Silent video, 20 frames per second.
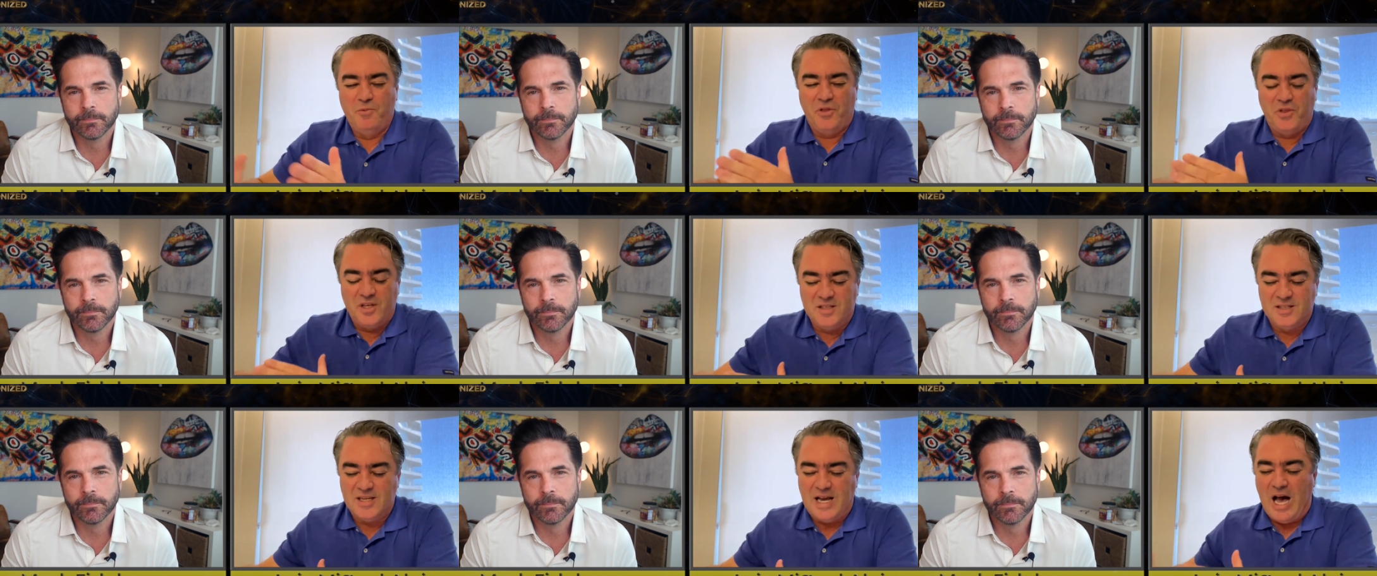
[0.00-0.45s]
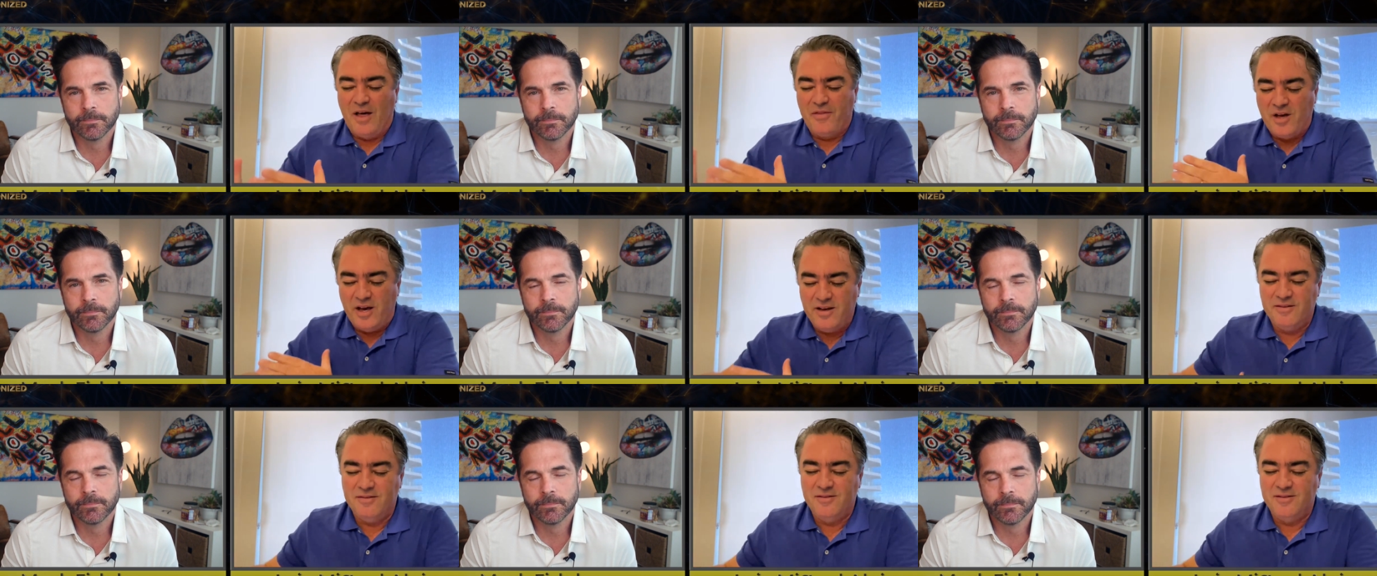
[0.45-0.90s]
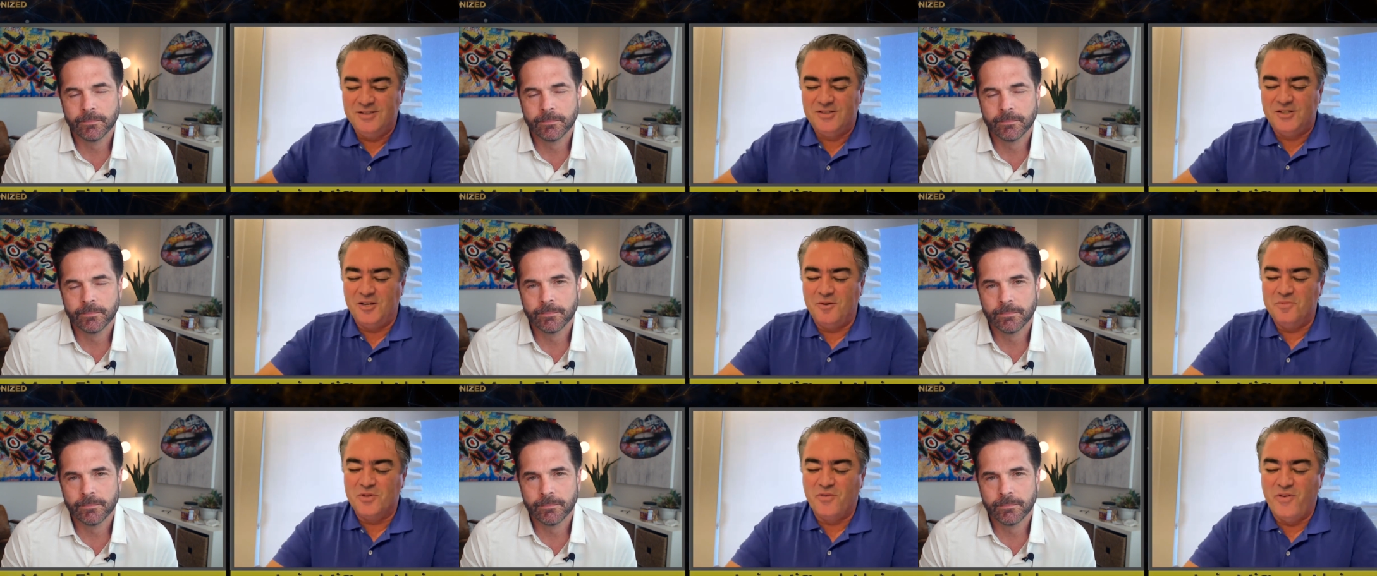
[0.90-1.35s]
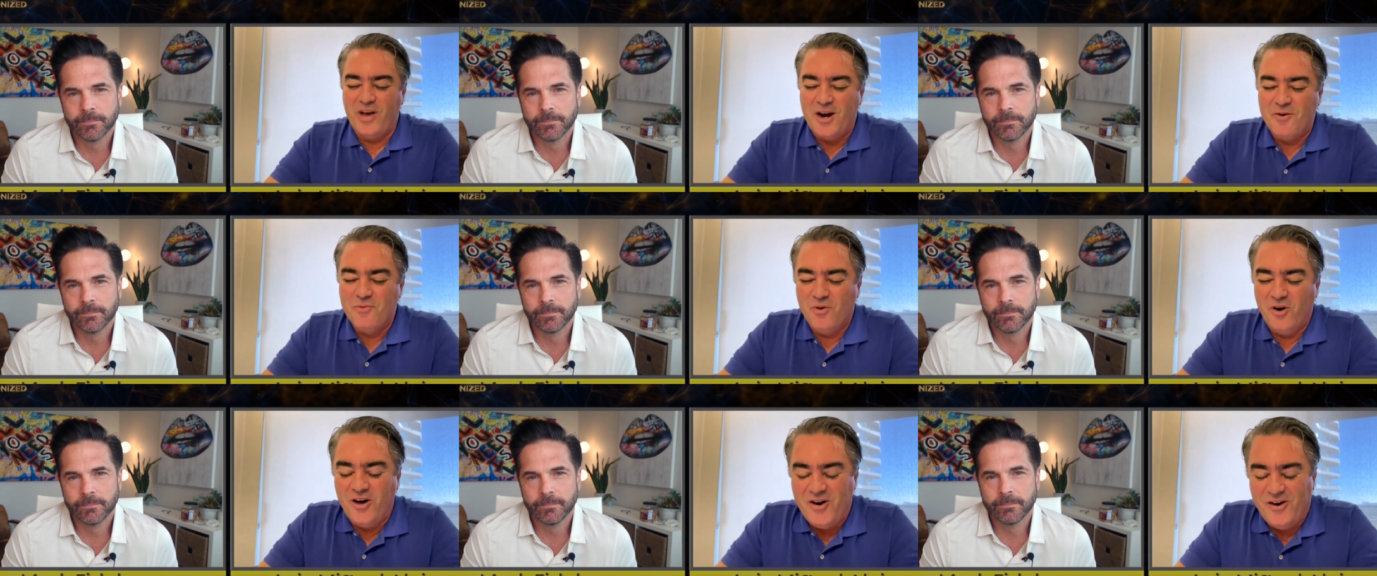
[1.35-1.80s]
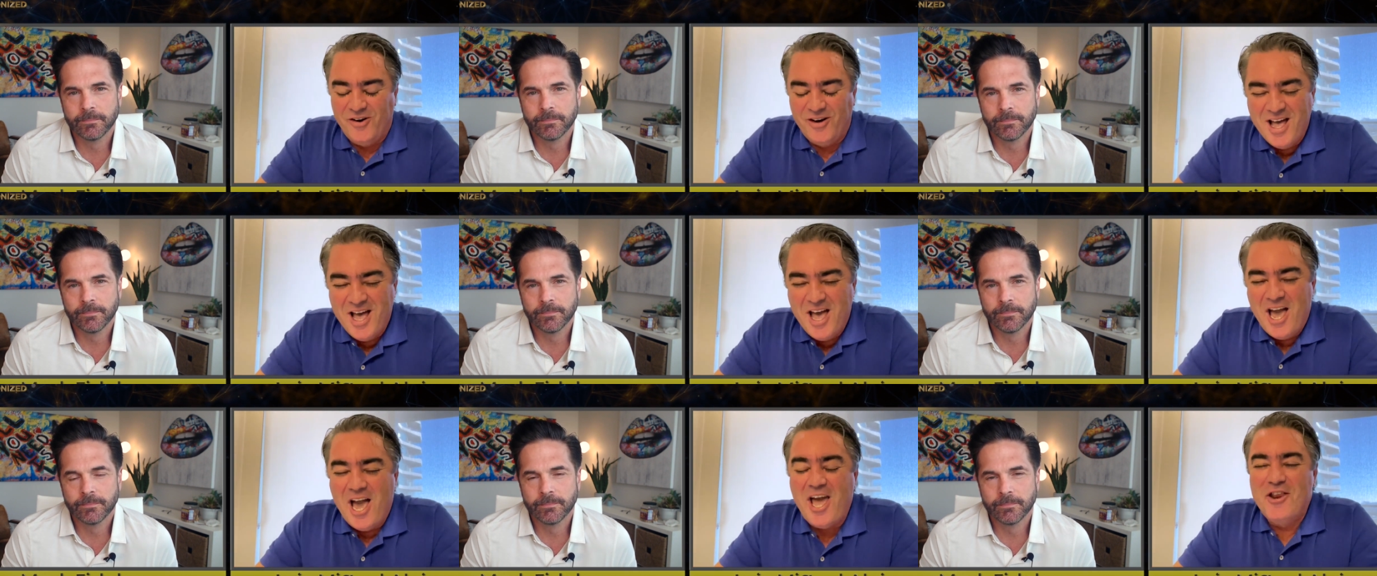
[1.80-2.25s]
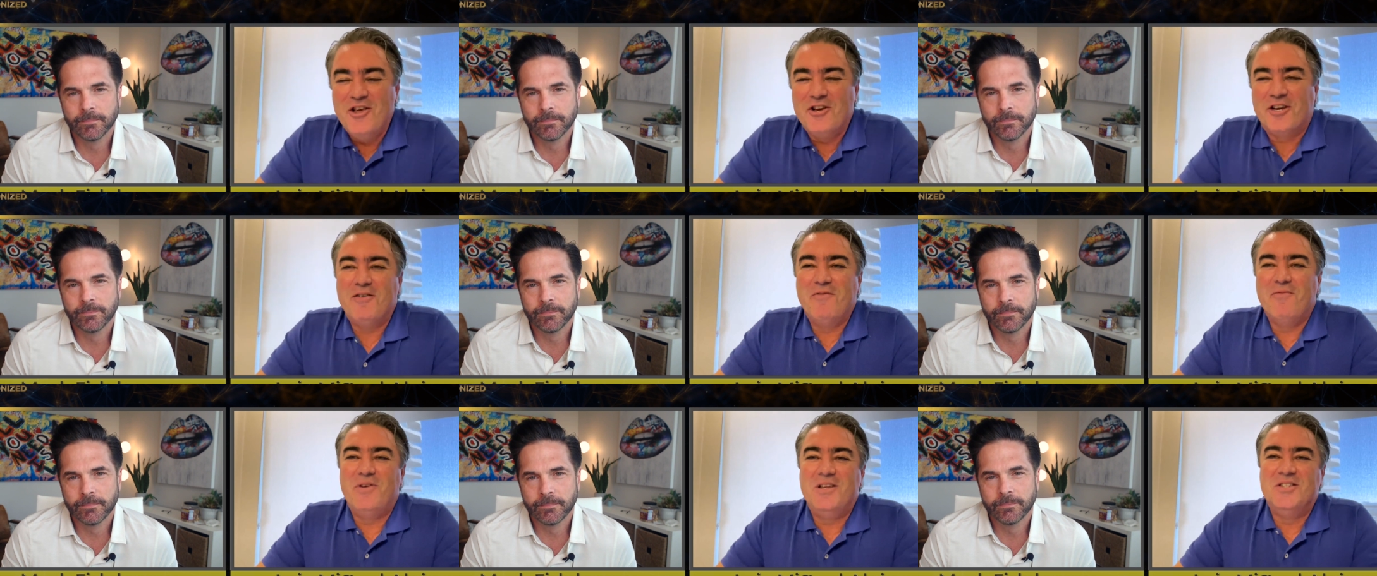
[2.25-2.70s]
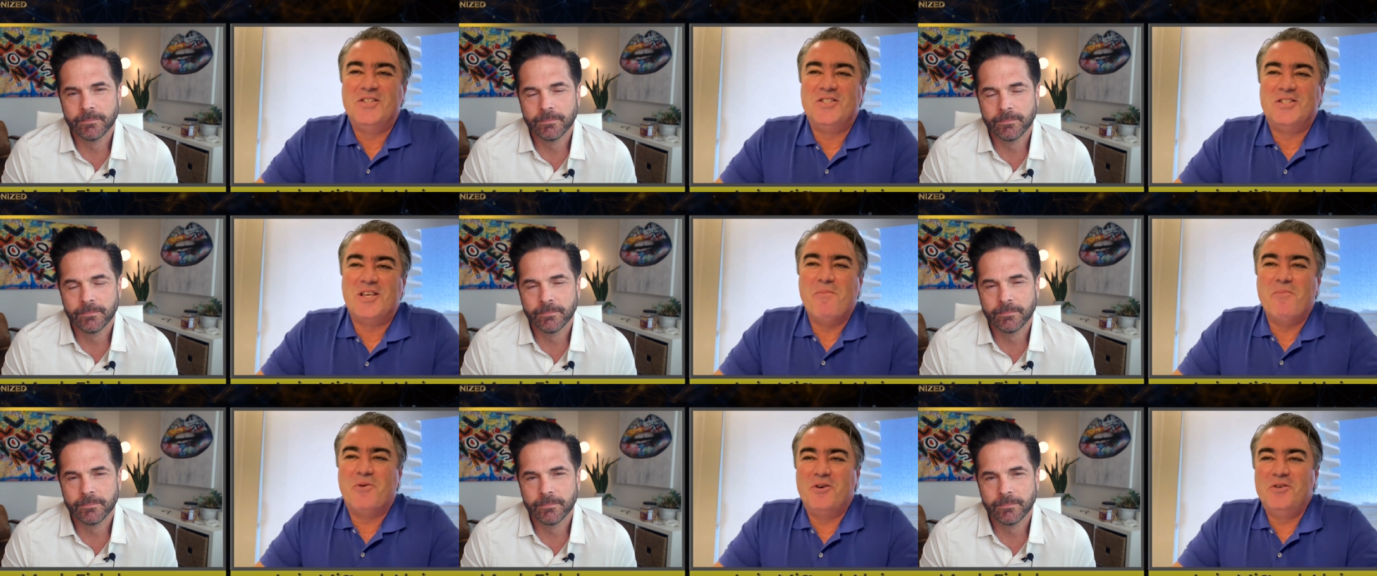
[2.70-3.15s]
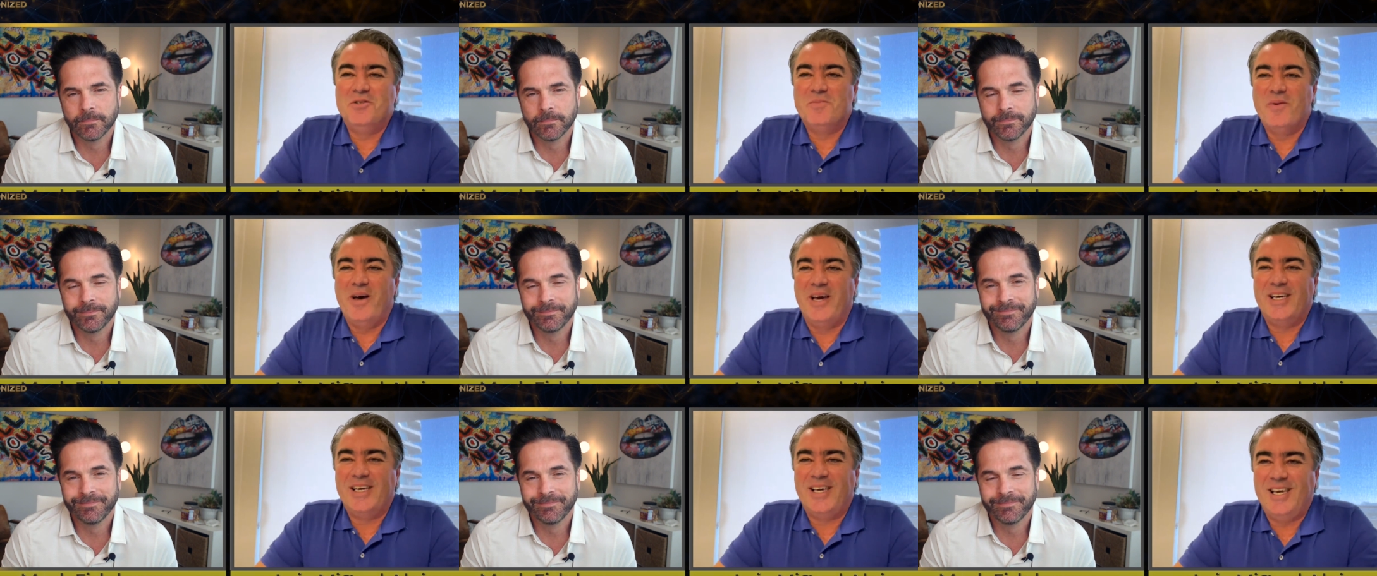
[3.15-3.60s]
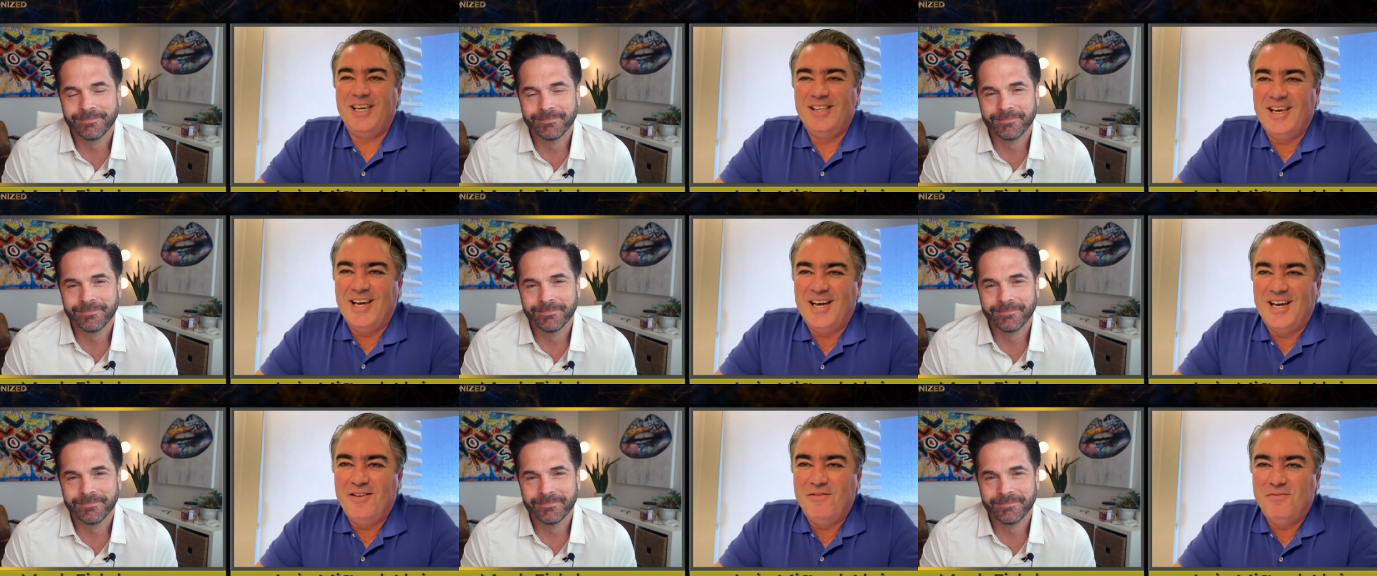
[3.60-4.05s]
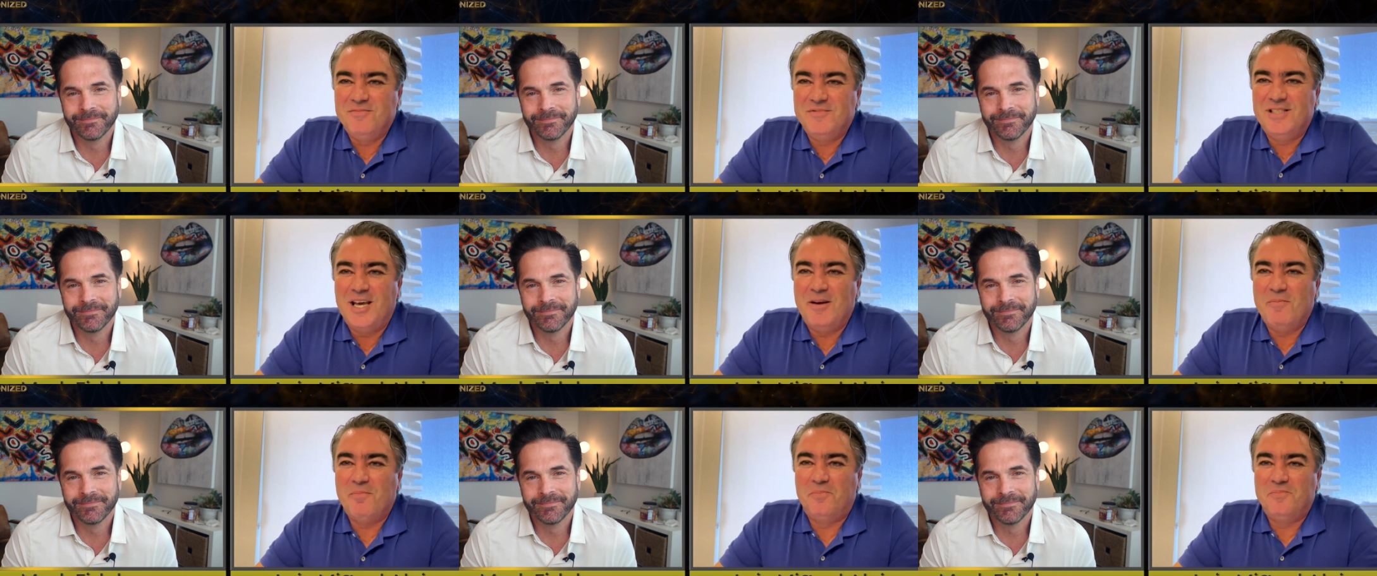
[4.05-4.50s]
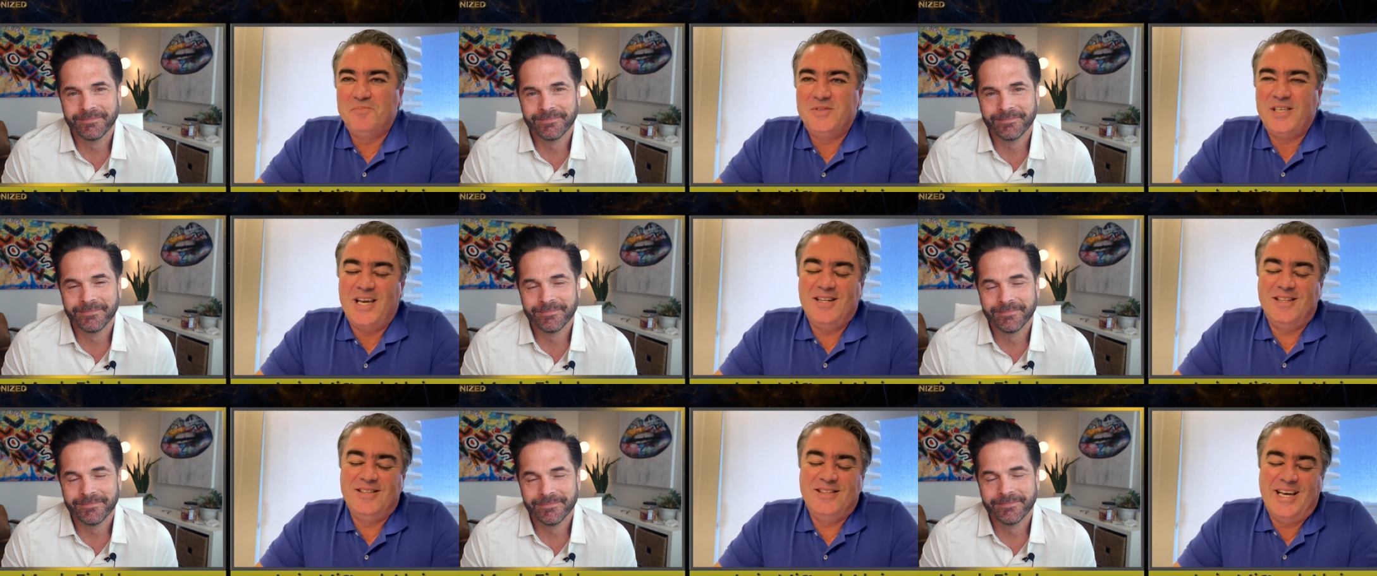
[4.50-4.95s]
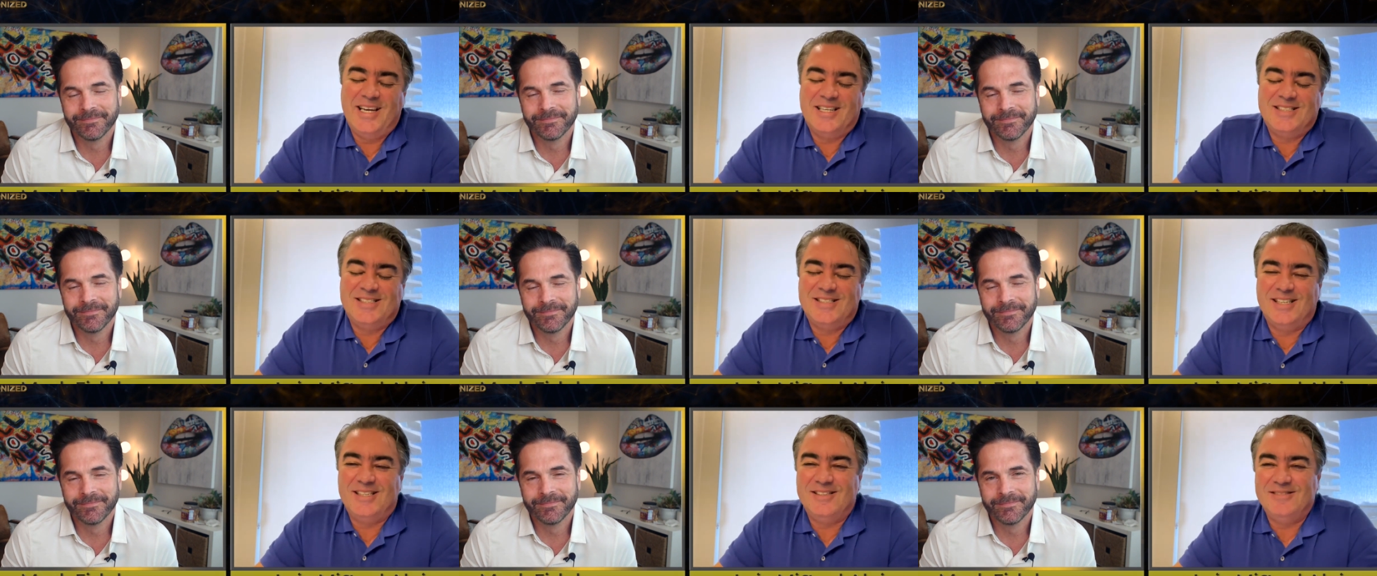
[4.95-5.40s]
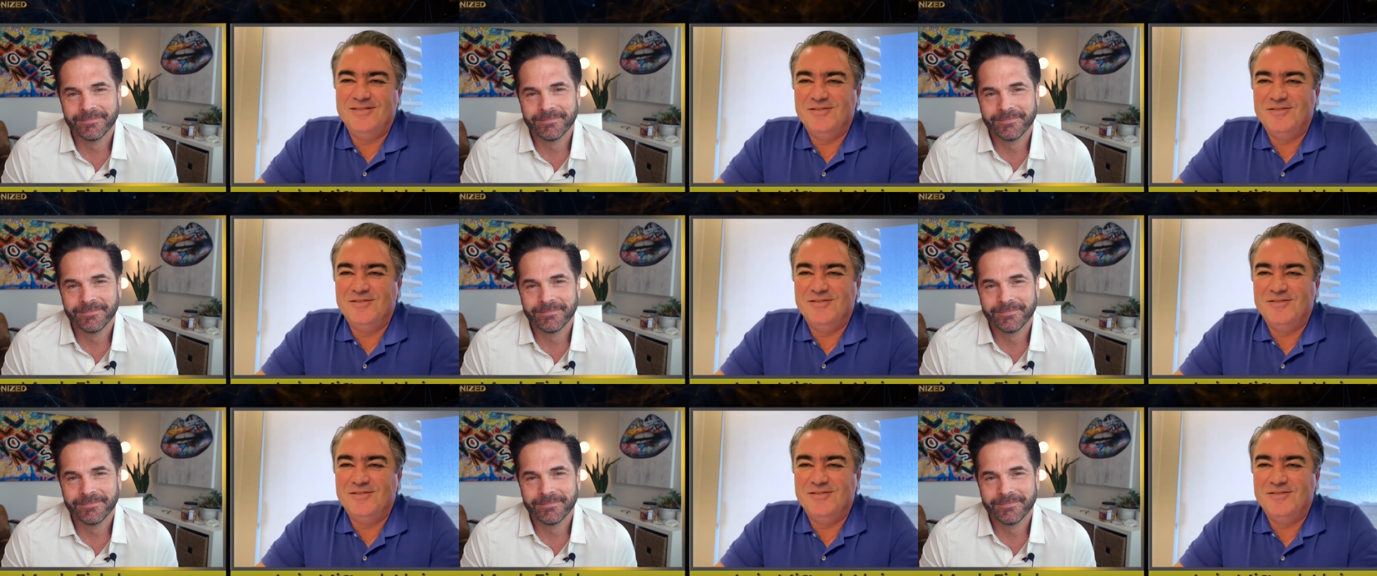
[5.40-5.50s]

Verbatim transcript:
Speaker 1: with its other in terms of how do you convince somebody who's making 10x and 20x,